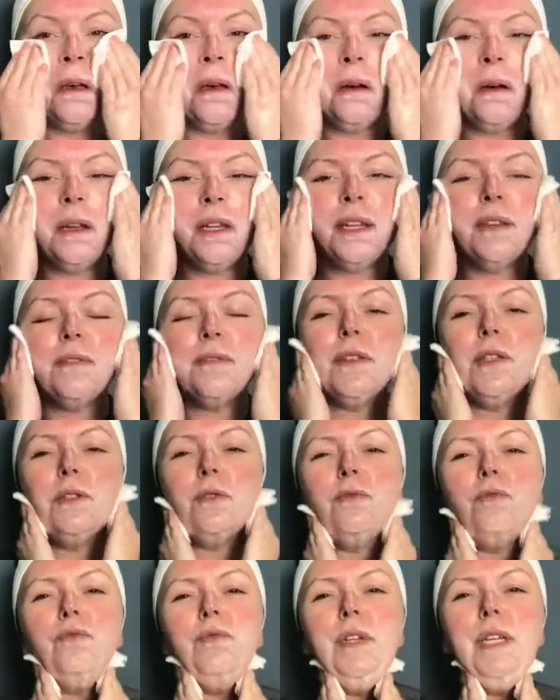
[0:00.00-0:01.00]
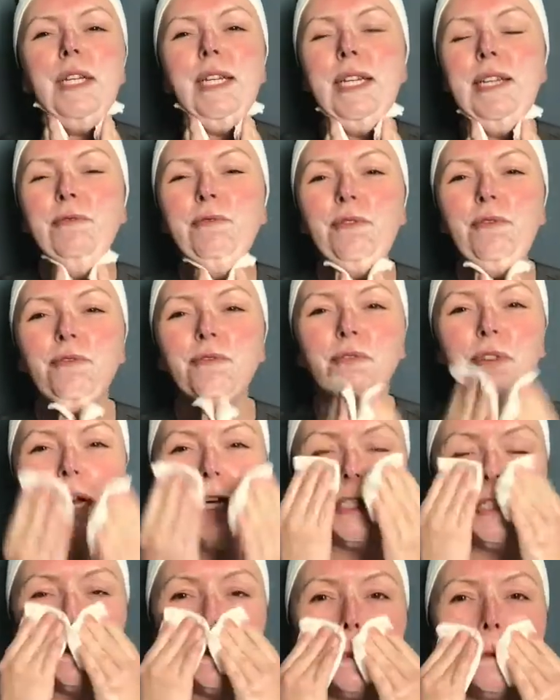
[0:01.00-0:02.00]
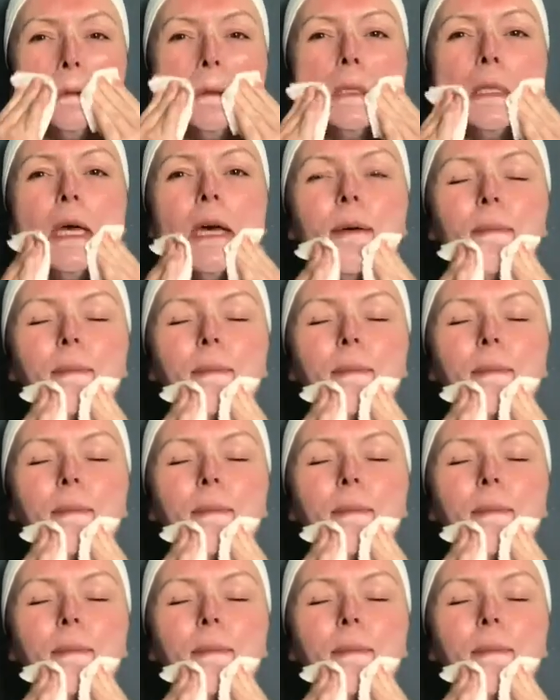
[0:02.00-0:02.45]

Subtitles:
And it feels really refreshing with that